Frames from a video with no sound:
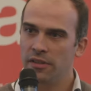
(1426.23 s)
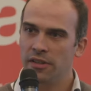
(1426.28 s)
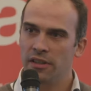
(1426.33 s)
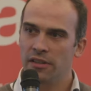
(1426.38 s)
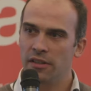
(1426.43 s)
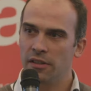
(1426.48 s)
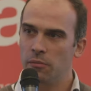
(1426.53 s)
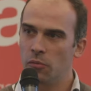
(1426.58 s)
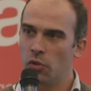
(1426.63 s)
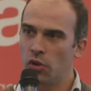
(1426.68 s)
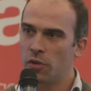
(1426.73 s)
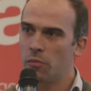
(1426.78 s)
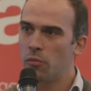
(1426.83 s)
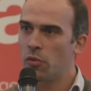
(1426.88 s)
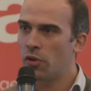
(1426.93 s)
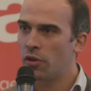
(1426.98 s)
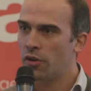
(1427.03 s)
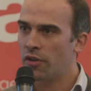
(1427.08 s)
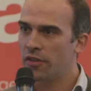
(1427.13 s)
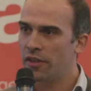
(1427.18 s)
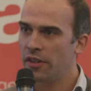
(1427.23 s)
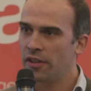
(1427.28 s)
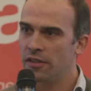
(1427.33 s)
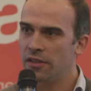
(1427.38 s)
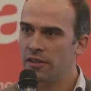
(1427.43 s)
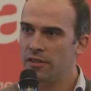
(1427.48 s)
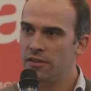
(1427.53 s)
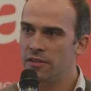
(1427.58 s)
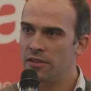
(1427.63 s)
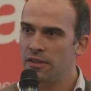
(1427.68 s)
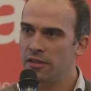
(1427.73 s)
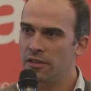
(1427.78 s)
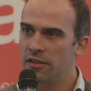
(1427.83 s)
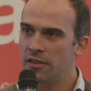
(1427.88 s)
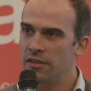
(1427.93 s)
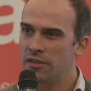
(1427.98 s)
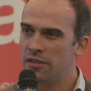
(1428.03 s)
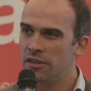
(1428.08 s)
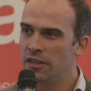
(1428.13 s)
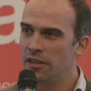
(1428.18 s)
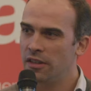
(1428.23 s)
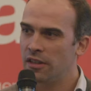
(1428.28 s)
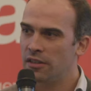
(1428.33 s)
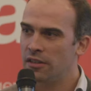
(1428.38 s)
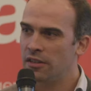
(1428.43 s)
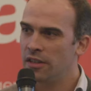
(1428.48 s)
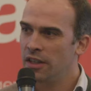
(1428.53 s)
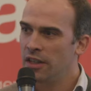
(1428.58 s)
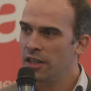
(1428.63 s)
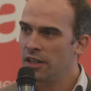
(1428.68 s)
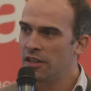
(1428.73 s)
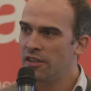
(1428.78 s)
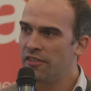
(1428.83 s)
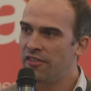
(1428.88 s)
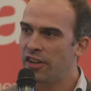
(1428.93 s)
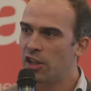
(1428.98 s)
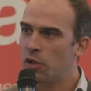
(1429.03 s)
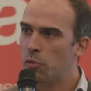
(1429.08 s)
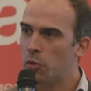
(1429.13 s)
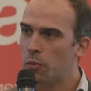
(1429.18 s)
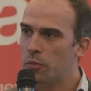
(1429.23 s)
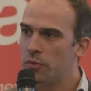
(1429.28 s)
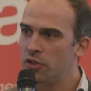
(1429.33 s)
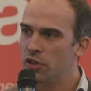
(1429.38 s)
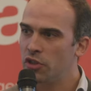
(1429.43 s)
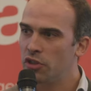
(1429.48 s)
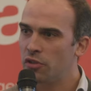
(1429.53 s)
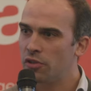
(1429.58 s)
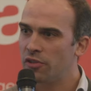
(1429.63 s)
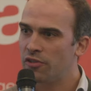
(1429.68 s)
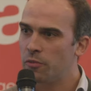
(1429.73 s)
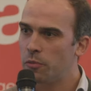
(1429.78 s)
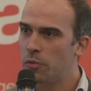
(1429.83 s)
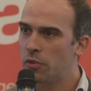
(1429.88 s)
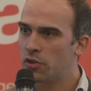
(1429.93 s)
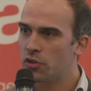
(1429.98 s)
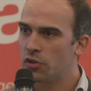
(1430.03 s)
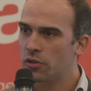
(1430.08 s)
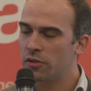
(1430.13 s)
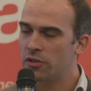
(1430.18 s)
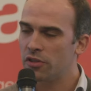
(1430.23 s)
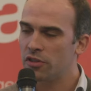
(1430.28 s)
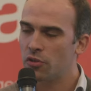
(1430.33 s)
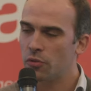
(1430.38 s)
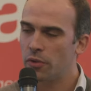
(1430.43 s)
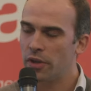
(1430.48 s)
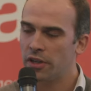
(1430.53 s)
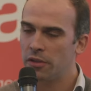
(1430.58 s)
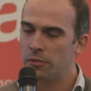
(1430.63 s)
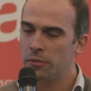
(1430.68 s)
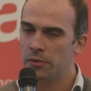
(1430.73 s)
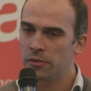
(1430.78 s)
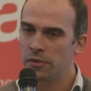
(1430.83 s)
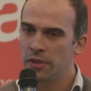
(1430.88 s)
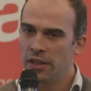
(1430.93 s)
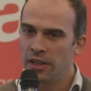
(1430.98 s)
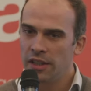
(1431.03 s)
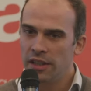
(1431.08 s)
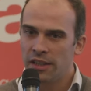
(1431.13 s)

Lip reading: that are more and more, they see that the value proposition of Portugal is credible,